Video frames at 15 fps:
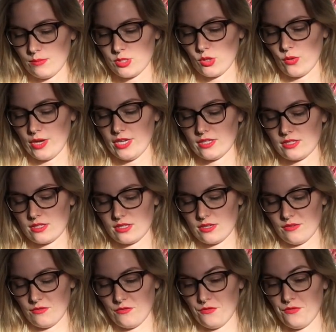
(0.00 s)
So
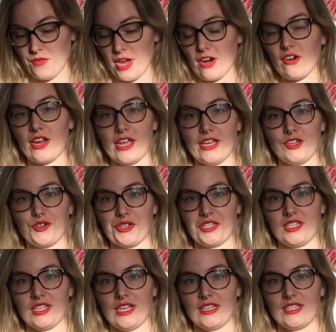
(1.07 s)
it's very
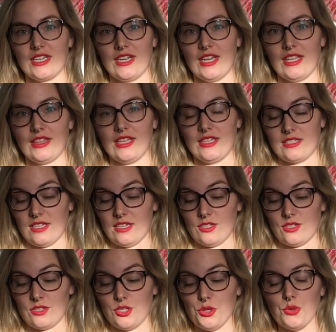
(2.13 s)
interesting to knit this
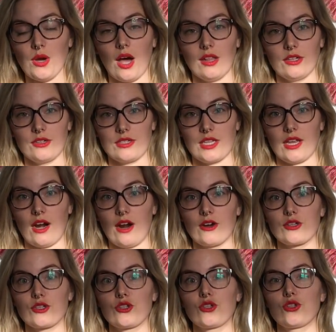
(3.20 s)
in two colors that are
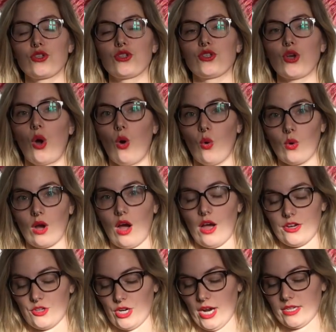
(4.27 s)
so
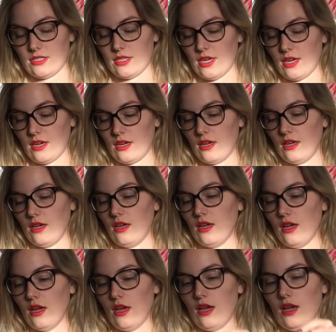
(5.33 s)
contrasting.
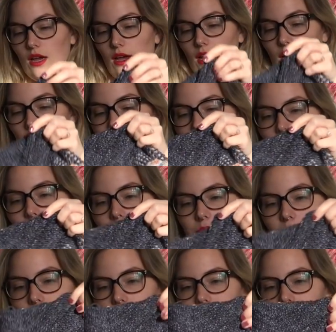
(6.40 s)

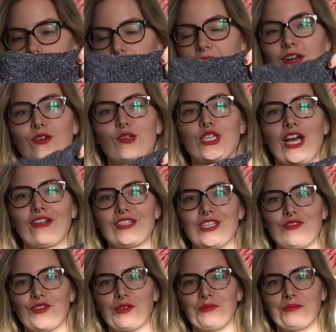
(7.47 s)
I know
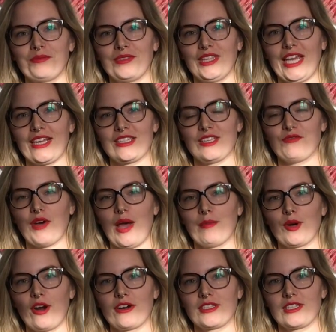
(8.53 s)
Chelsea from Legacy
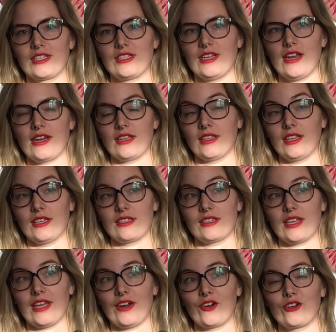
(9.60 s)
Fiber Arts is knitting this,
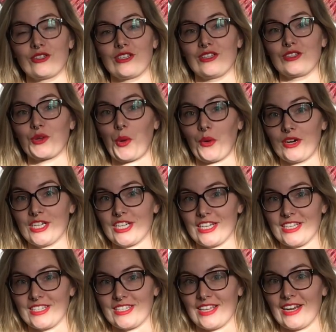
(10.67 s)
and hers is
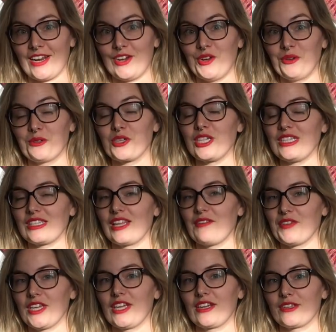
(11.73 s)
gorgeous, and I know she's
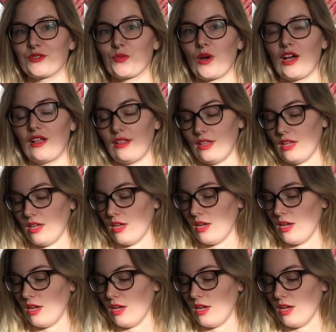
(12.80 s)
loving it as well.